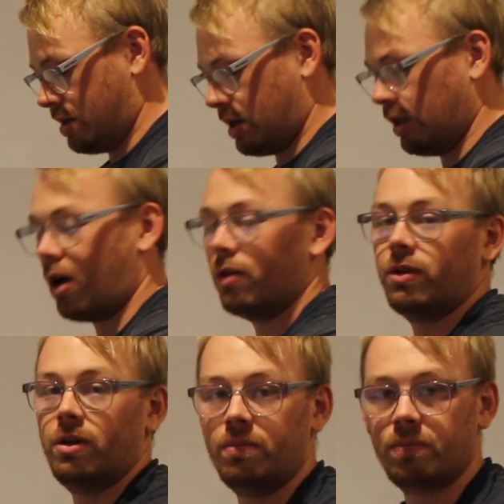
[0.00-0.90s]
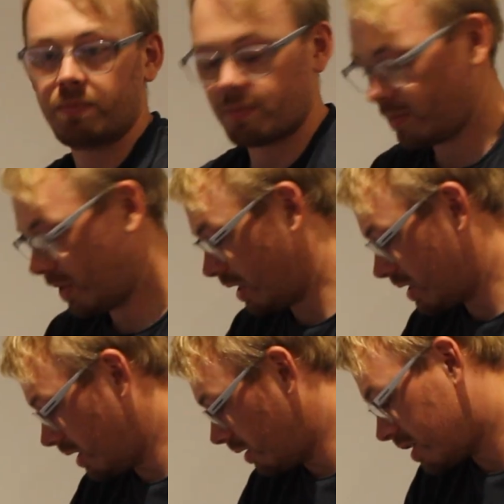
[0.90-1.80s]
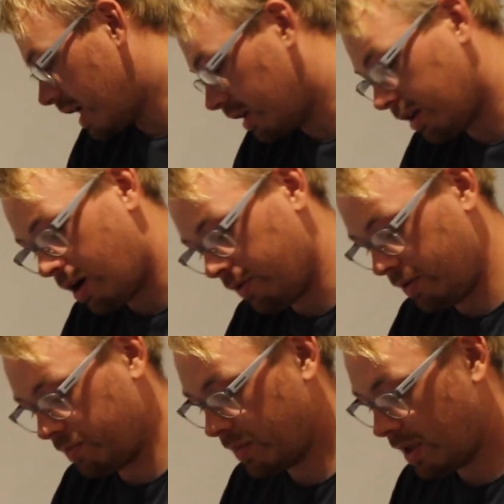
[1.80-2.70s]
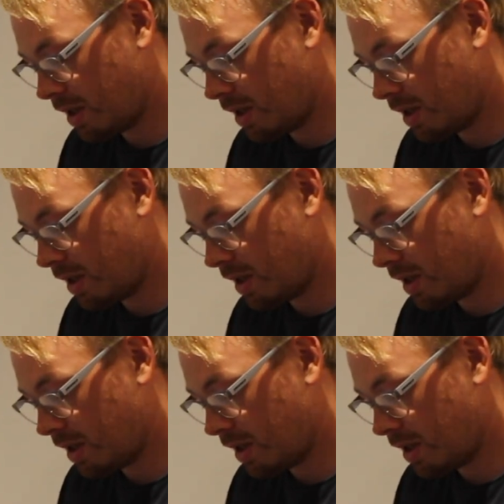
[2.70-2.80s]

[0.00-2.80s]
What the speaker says: A lot of them, they still sell, a lot of them.